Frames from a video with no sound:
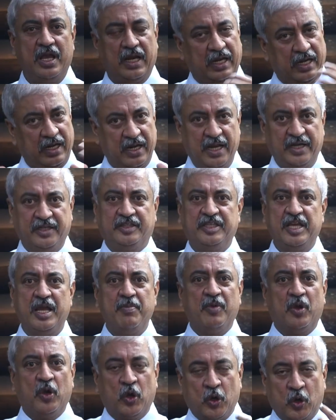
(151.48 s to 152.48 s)
Let
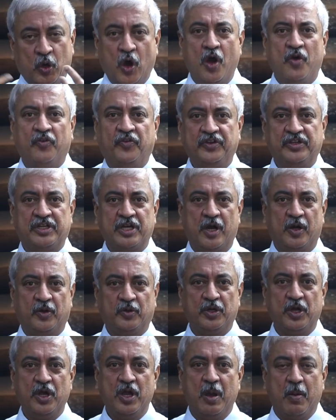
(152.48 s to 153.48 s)
them cough it
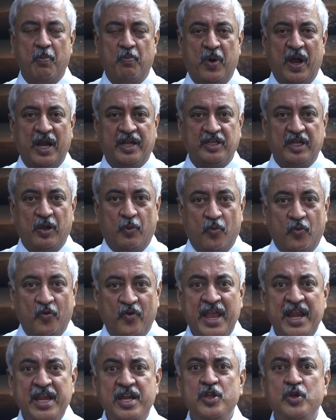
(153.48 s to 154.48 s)
out. But
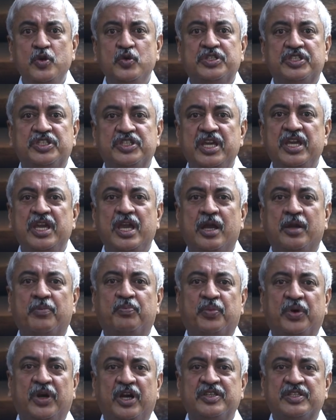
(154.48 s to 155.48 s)
when you see a
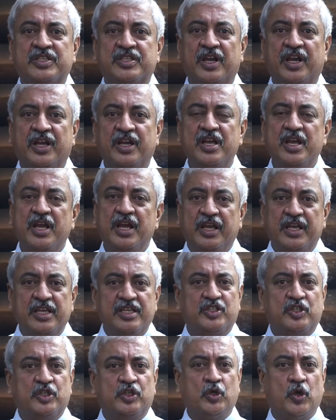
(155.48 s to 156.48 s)
person
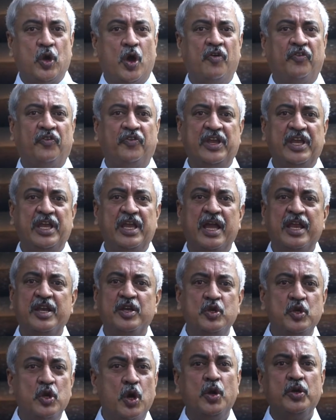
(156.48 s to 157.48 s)
is coughing
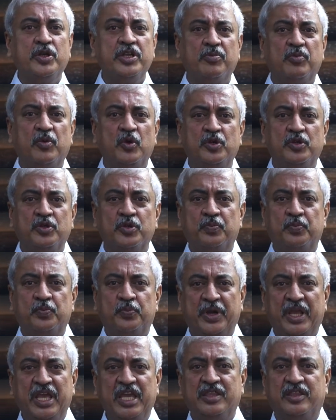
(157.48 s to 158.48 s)
and not able to
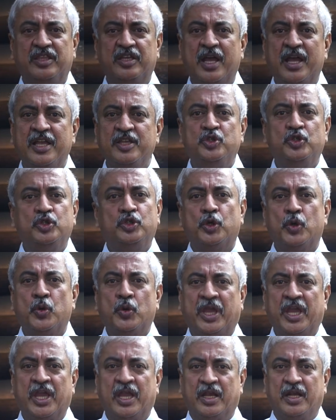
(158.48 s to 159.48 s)
breathe and
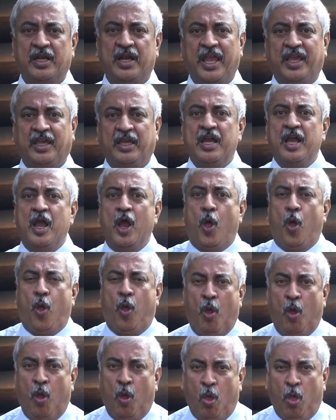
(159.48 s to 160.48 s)
choking, like
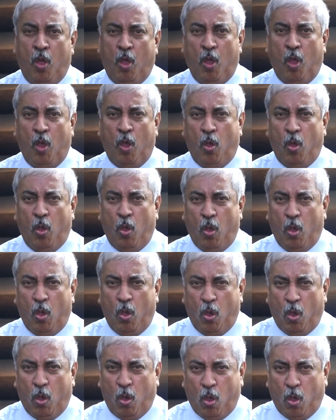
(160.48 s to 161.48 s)

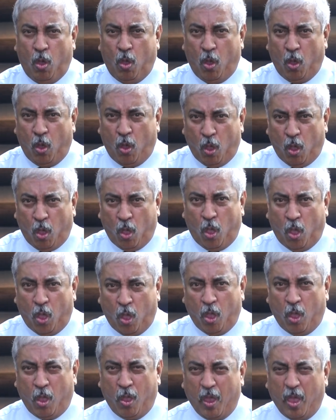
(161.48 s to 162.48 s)

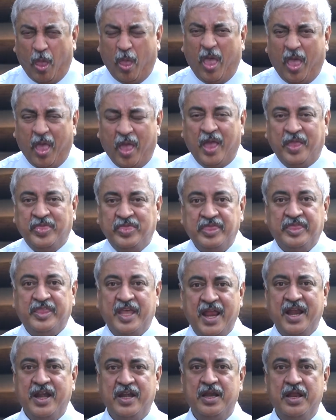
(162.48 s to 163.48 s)
and
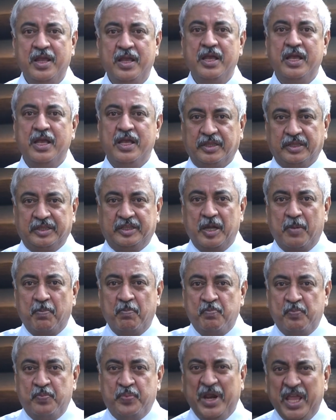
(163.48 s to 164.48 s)
then the
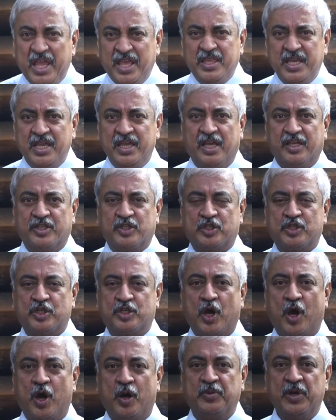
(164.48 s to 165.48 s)
breathing has
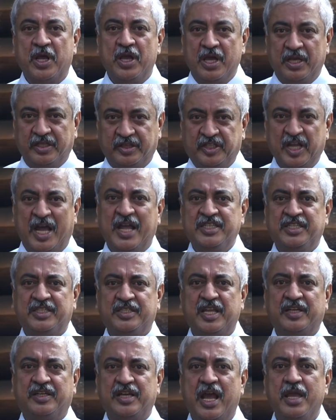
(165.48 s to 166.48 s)
stopped, that's
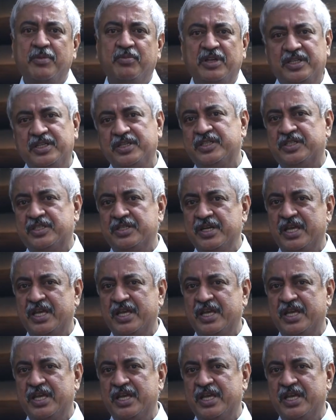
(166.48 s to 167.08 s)
the time it is